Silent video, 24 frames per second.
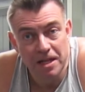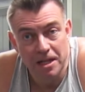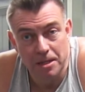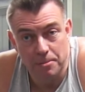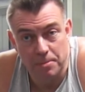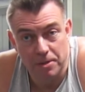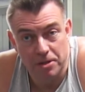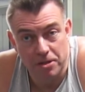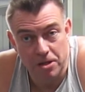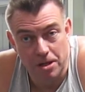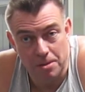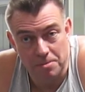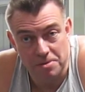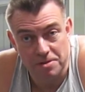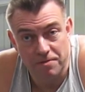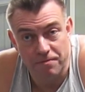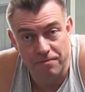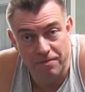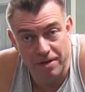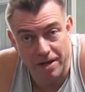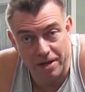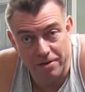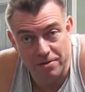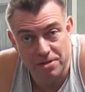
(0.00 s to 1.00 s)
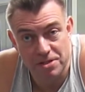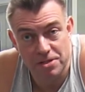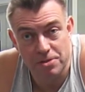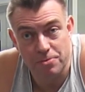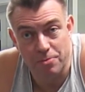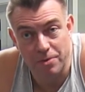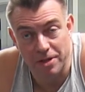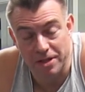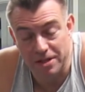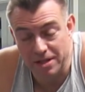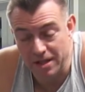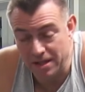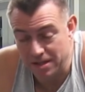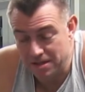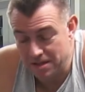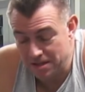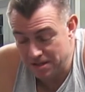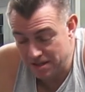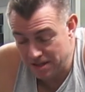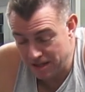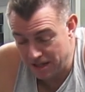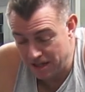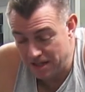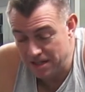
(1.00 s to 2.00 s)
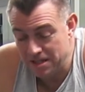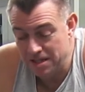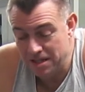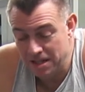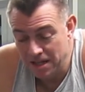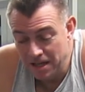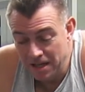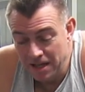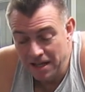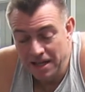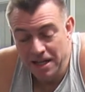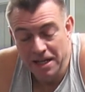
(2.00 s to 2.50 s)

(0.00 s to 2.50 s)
It becomes a very strict exercise,